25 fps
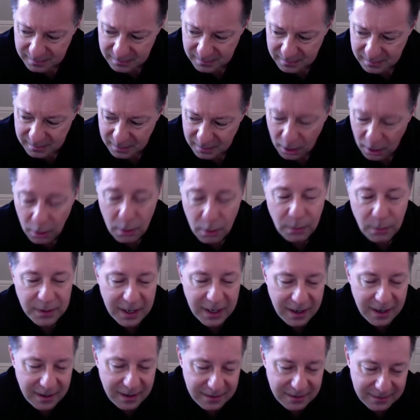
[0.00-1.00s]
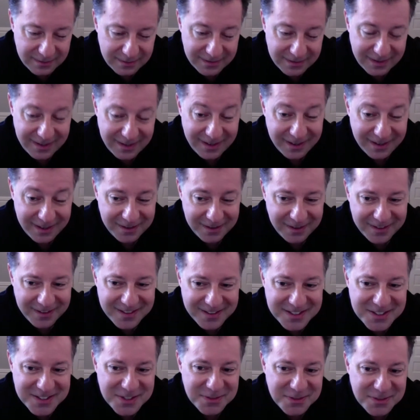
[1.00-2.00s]
oh yeah, yeah,
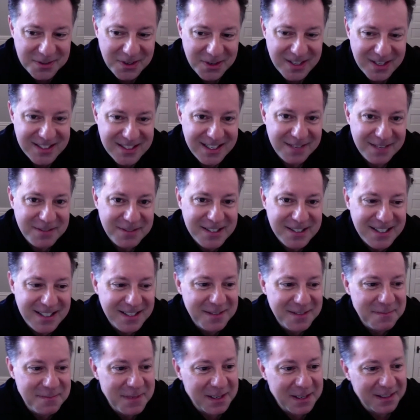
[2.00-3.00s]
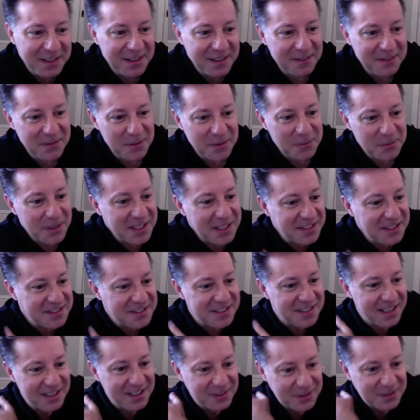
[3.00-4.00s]
this is crazy. It was in the middle of the ring
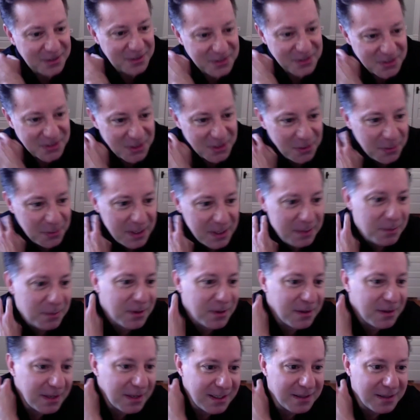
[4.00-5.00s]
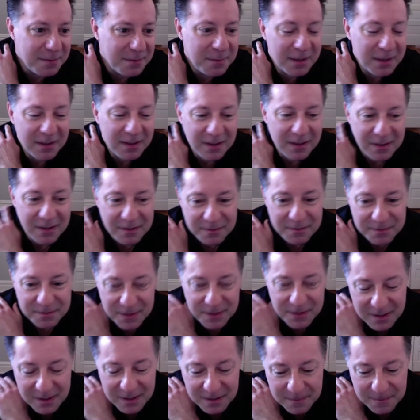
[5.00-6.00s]
cycle. So we were in the middle
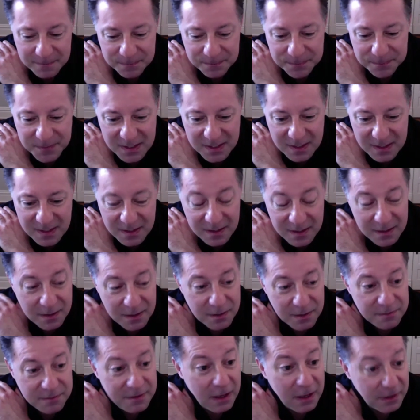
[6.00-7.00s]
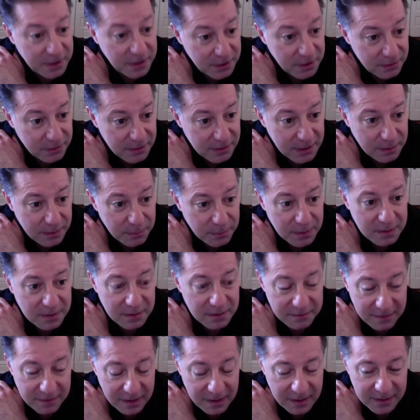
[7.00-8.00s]
of Valkyrie with
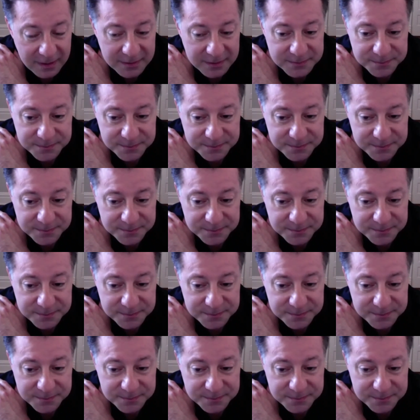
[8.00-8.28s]
Levine.